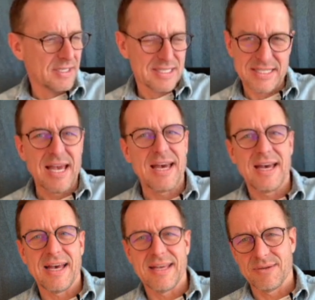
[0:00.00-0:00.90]

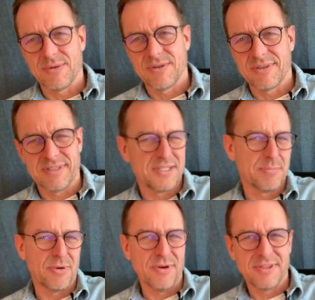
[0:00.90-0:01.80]
sad or
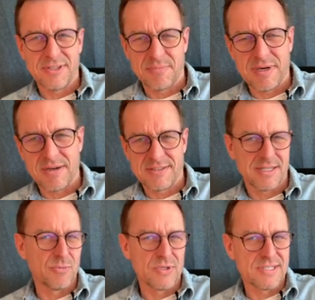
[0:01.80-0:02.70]
disappointed about
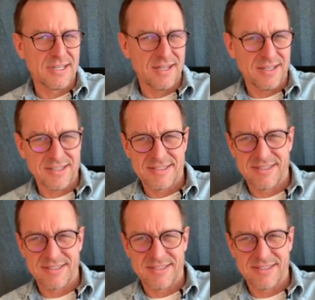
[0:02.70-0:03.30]
some results.